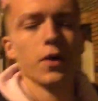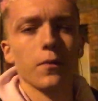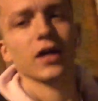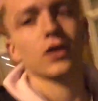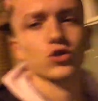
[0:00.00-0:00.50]

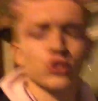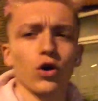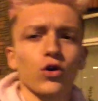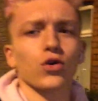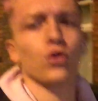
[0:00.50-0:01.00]
about making a
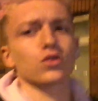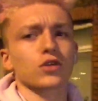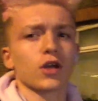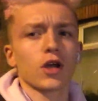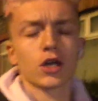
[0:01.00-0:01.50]
song called,
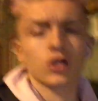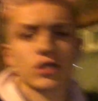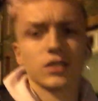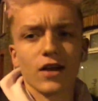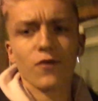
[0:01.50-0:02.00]

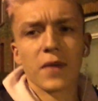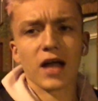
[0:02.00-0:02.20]
instead of